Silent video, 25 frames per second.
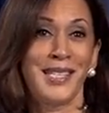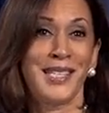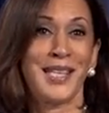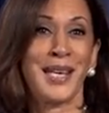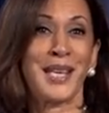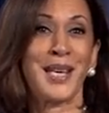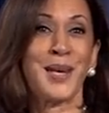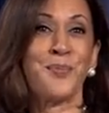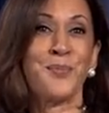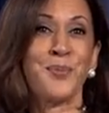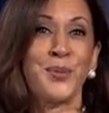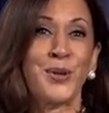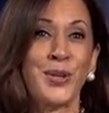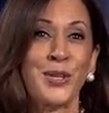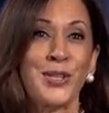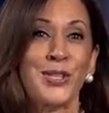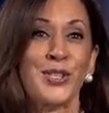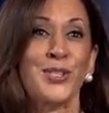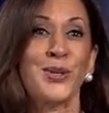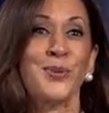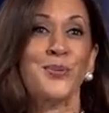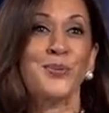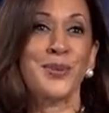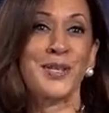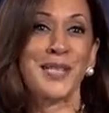to get
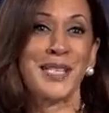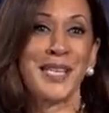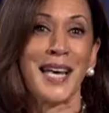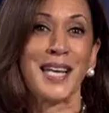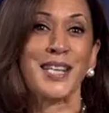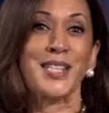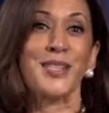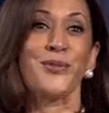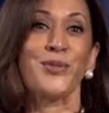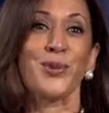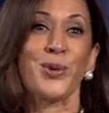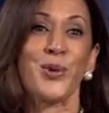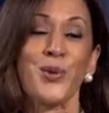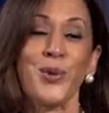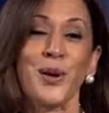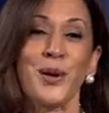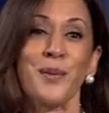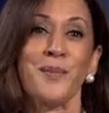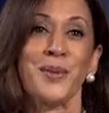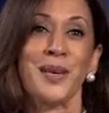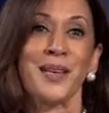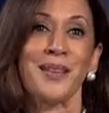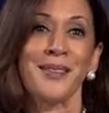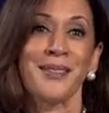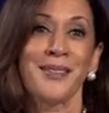personal protective
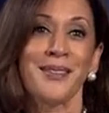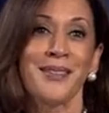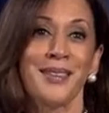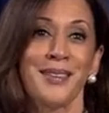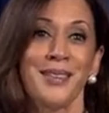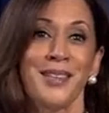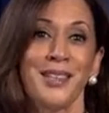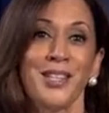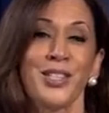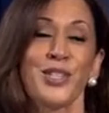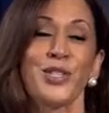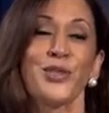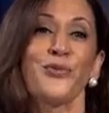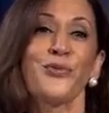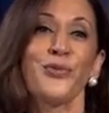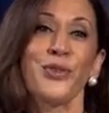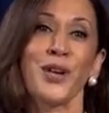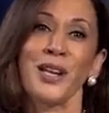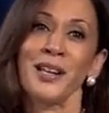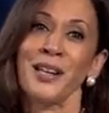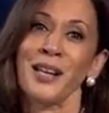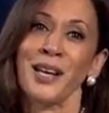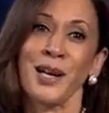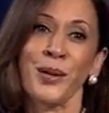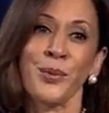equipment to
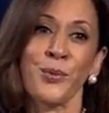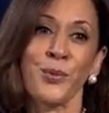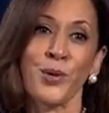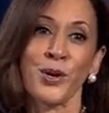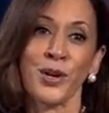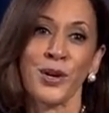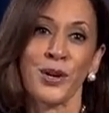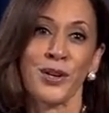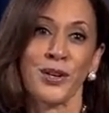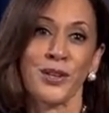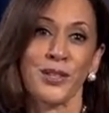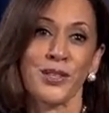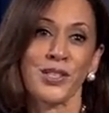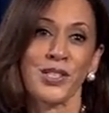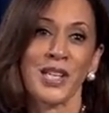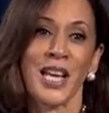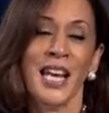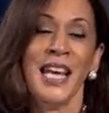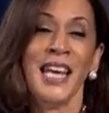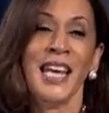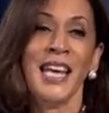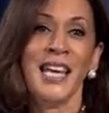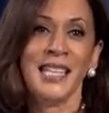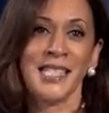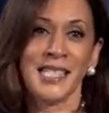frontline workers.
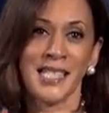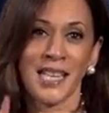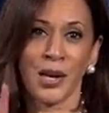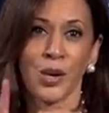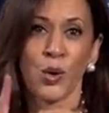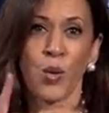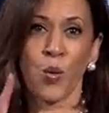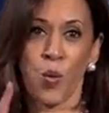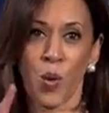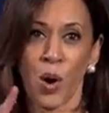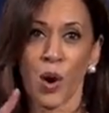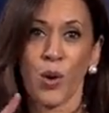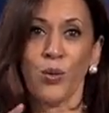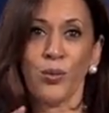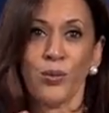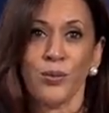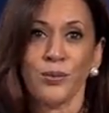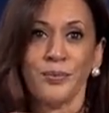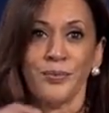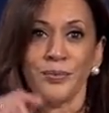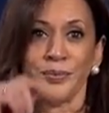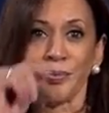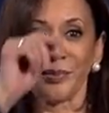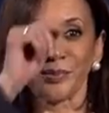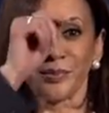He said, quote,
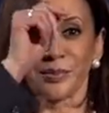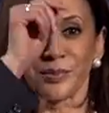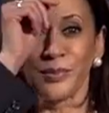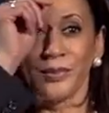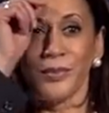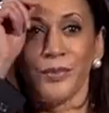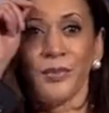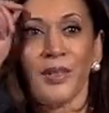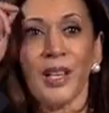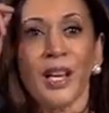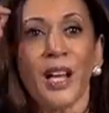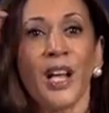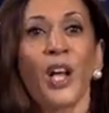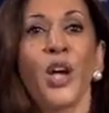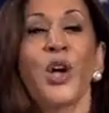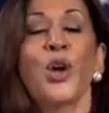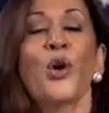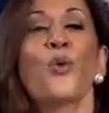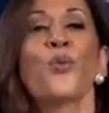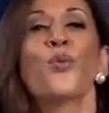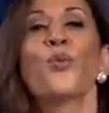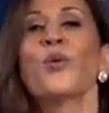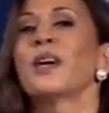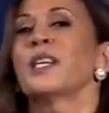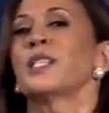
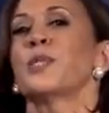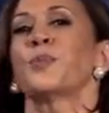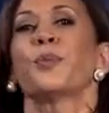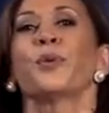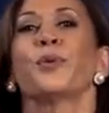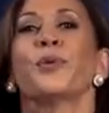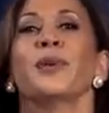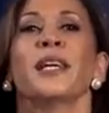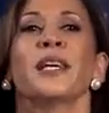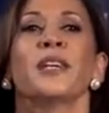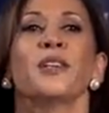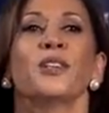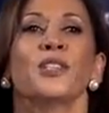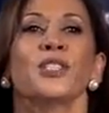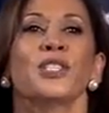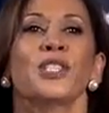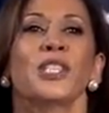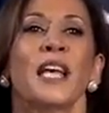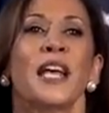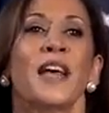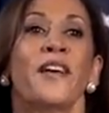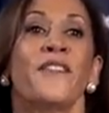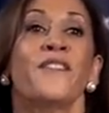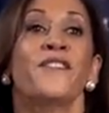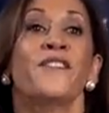
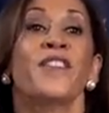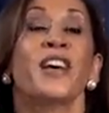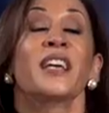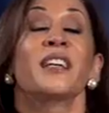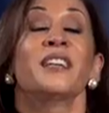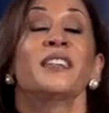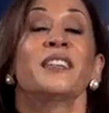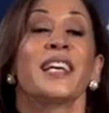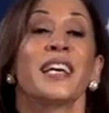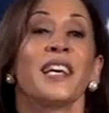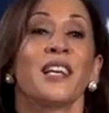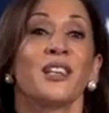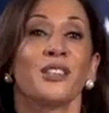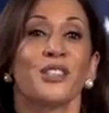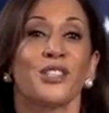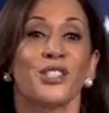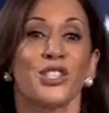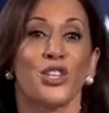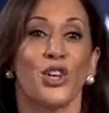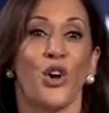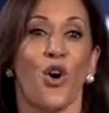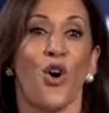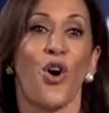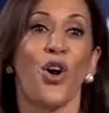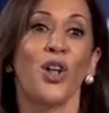"Respirators,
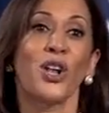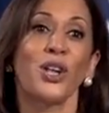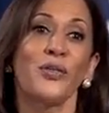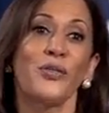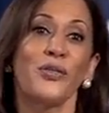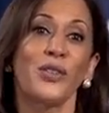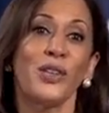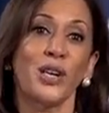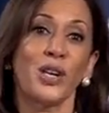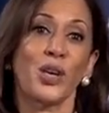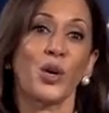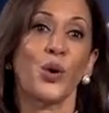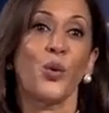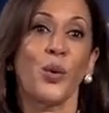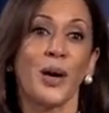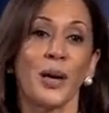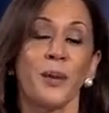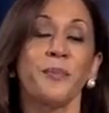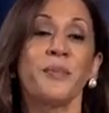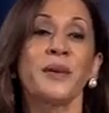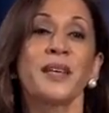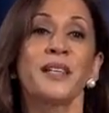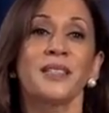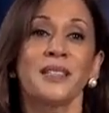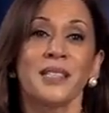ventilators, all of the
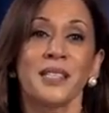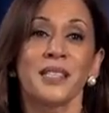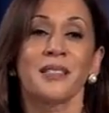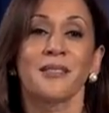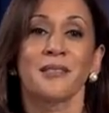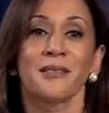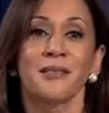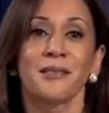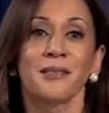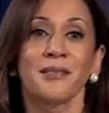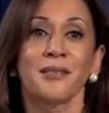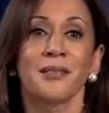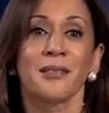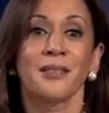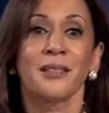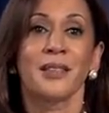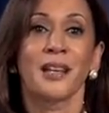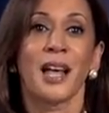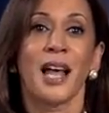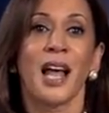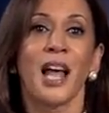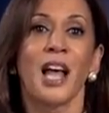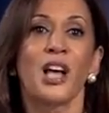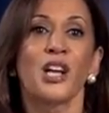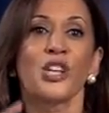equipment,
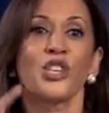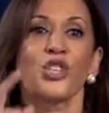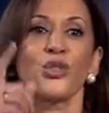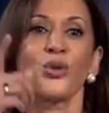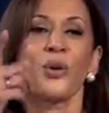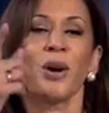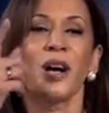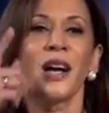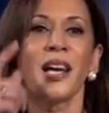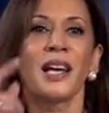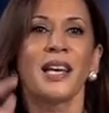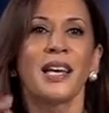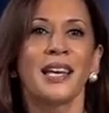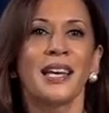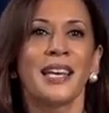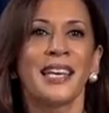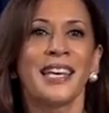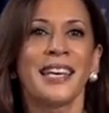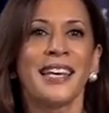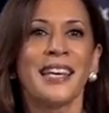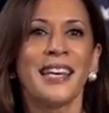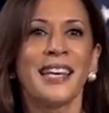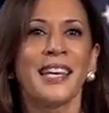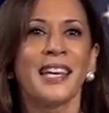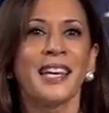try
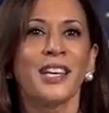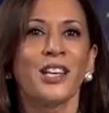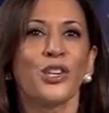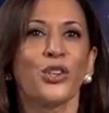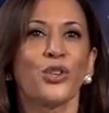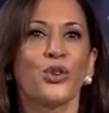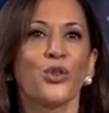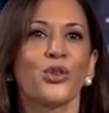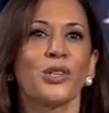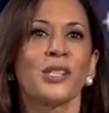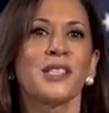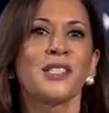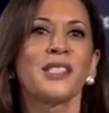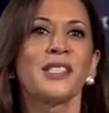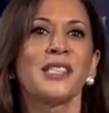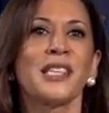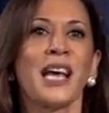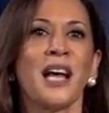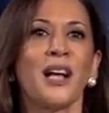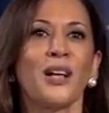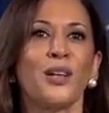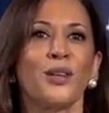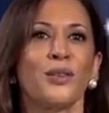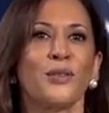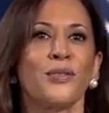getting it
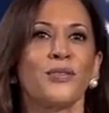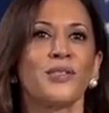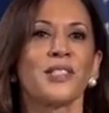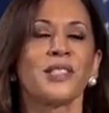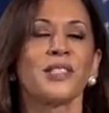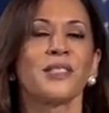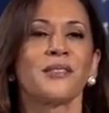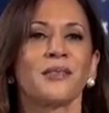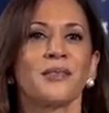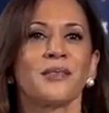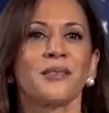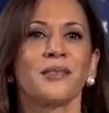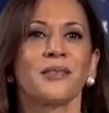yourselves,"